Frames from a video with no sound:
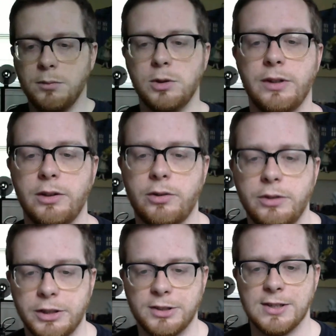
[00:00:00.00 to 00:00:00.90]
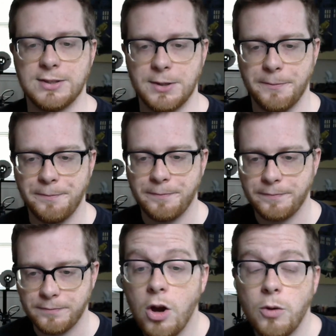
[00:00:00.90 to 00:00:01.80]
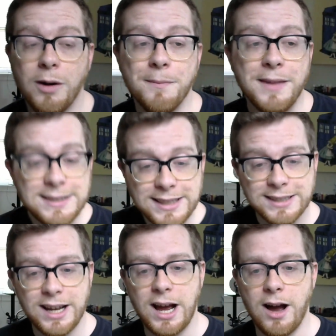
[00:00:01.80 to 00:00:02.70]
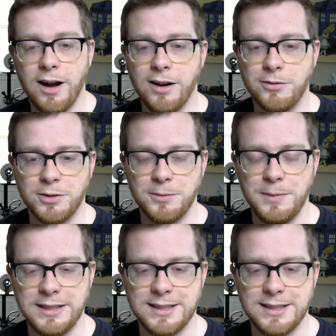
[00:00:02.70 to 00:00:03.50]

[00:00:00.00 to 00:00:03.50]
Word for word: moving through your system. Well, that's it uh, for me